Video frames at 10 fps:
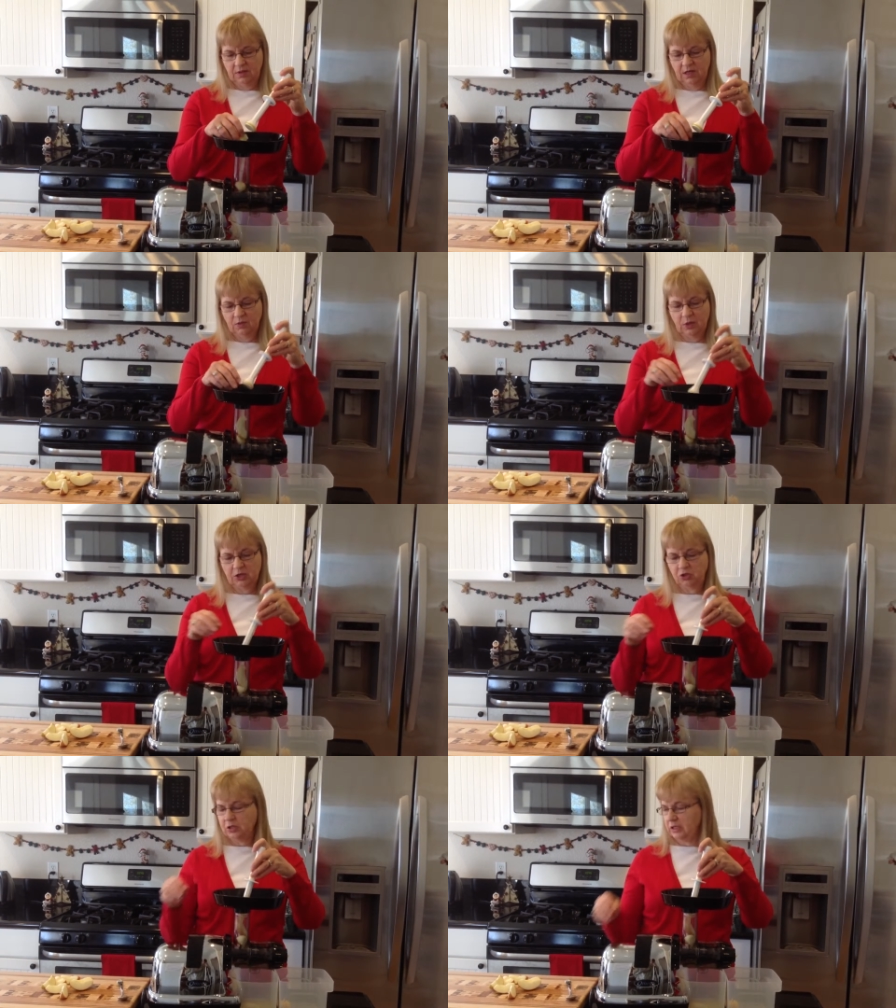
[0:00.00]

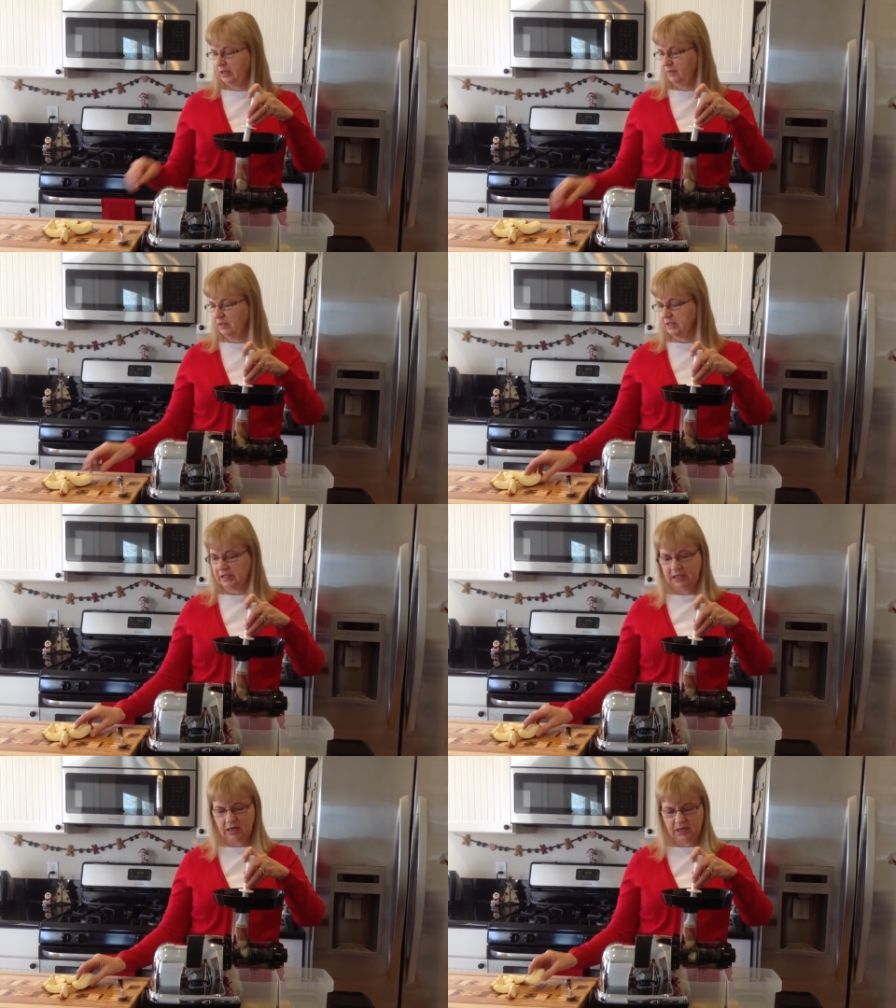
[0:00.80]
Otherwise, you can leave the
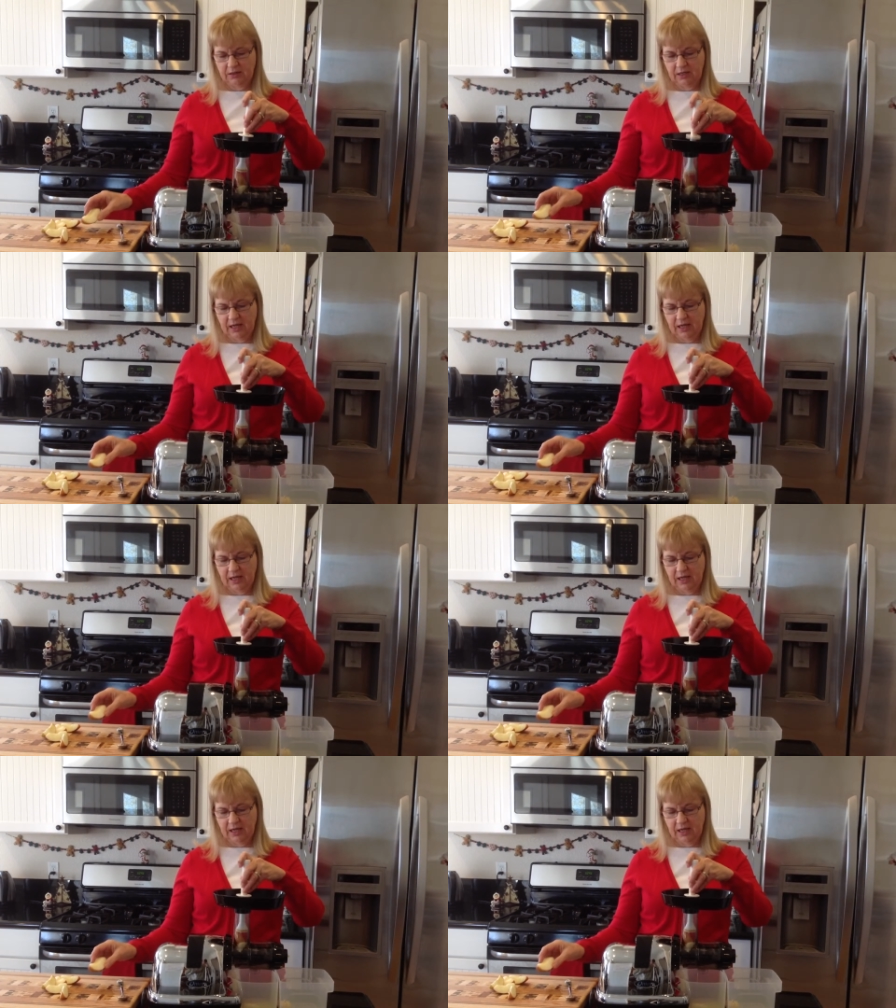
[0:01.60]
skin on